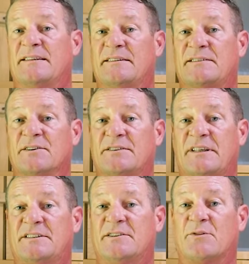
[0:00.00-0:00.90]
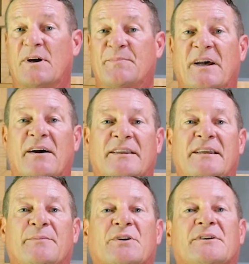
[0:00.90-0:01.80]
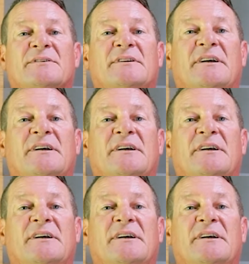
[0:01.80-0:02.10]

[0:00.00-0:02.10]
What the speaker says: States Association of Reptile Keepers.